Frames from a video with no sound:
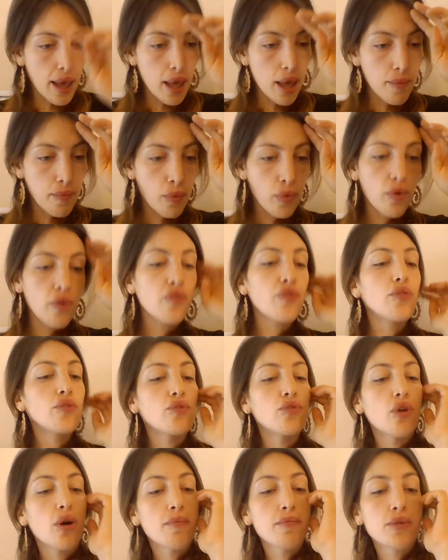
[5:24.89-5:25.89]
Pour a few
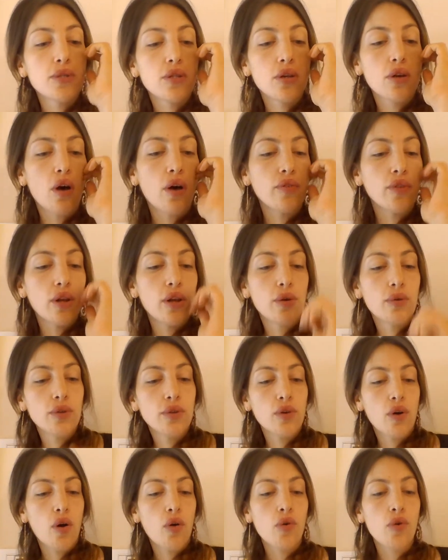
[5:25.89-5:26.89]
drops of the liquid
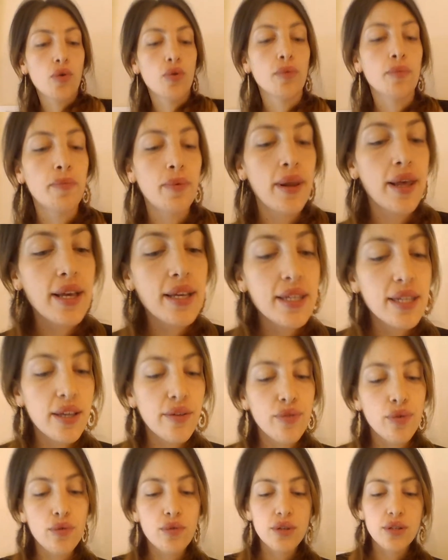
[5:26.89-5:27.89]
or place a
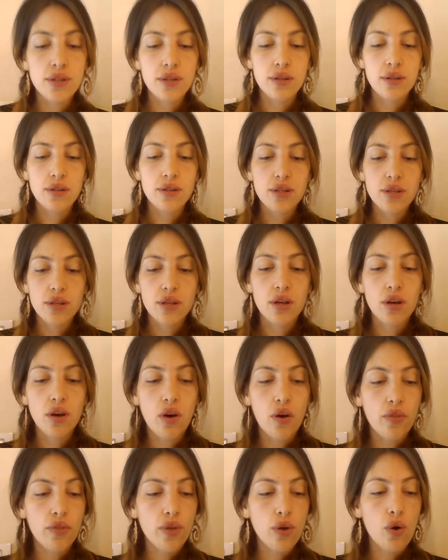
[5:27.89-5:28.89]
few crystals
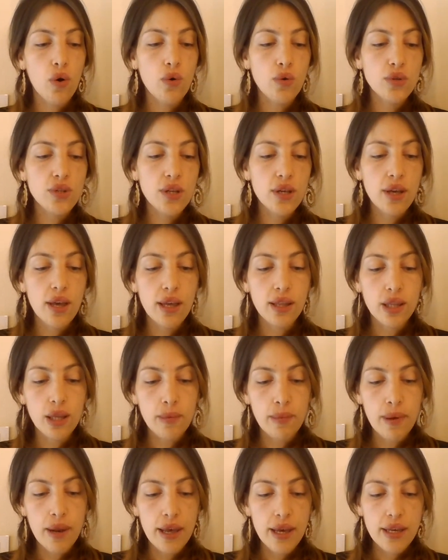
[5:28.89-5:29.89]
on the gauze and
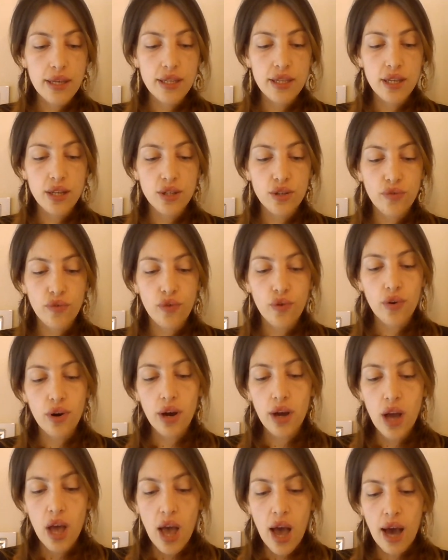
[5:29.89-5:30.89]
place it for
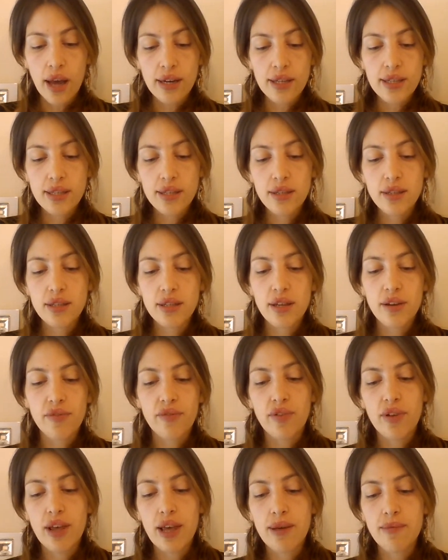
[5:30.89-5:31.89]
an instant in a
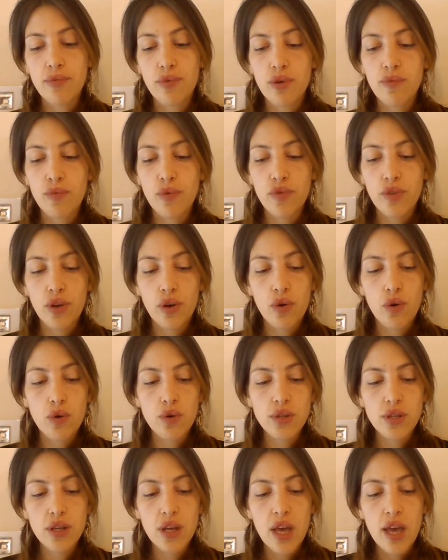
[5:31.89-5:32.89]
flame. Remove the
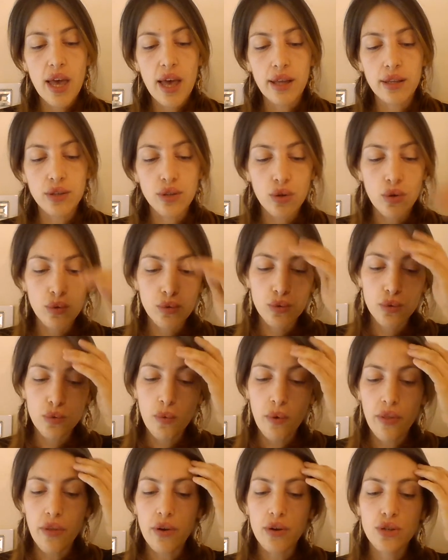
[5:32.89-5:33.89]
gauze and note
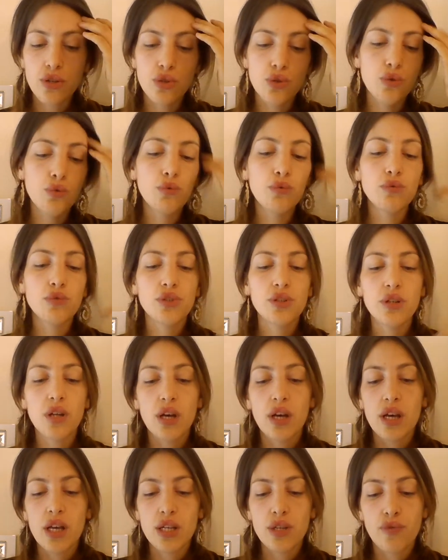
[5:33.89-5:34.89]
whether a soot
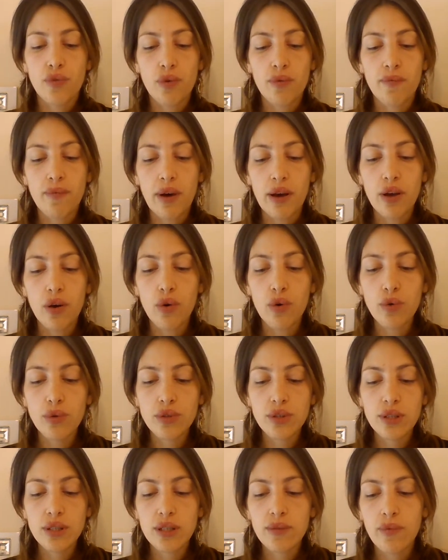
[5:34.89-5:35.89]
is formed by
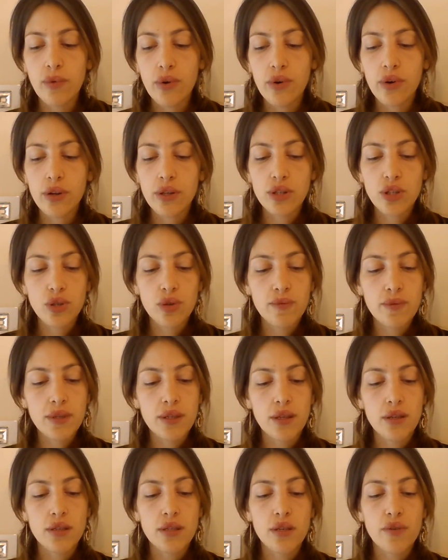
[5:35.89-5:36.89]
holding the burning
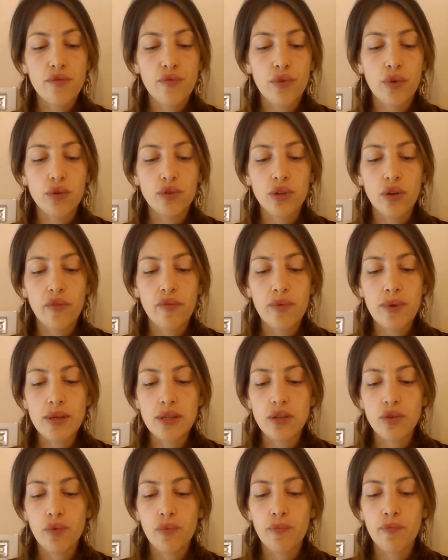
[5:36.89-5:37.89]
substance in front of a
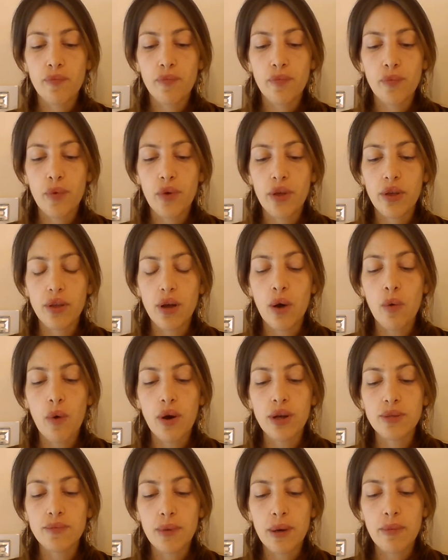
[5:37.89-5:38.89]
piece of a
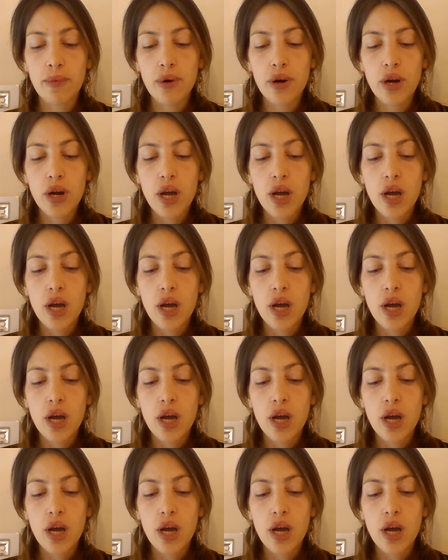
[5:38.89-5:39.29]
white paper.